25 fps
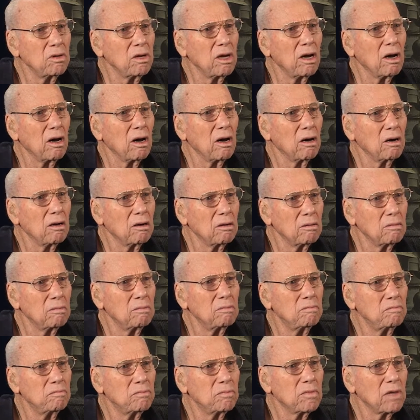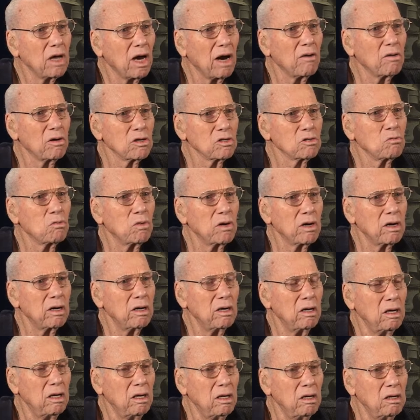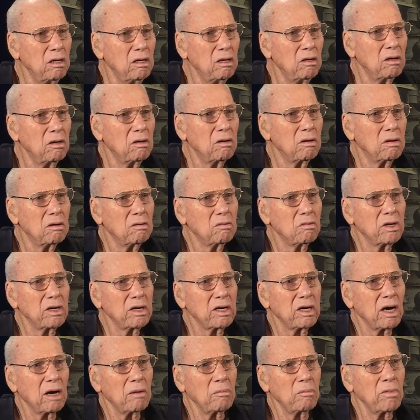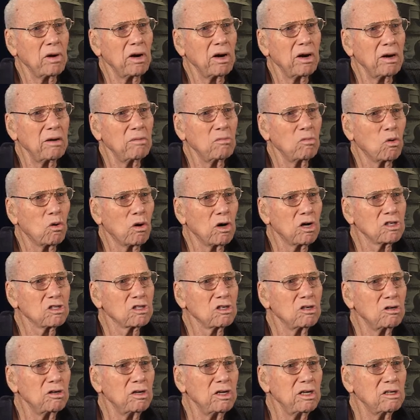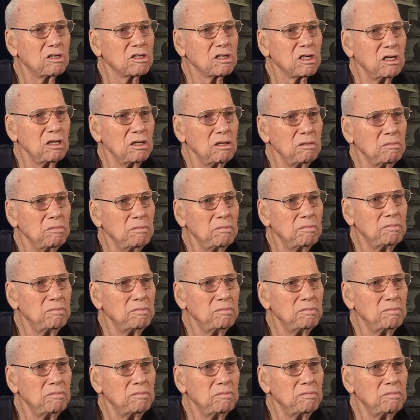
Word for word: Yeah. I was mar- we got married in Washington D.C.